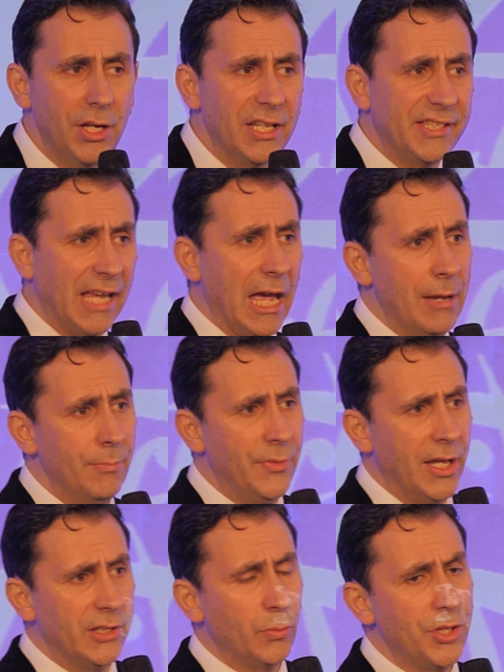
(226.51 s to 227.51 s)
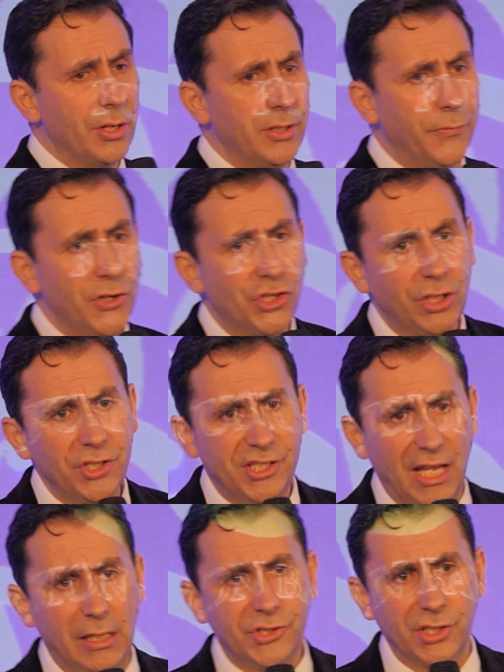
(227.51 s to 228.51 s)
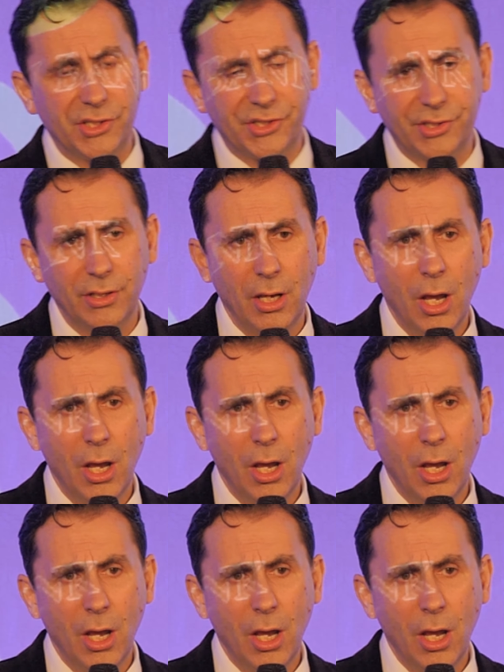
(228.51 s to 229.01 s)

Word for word: in a time that with artificial intelligence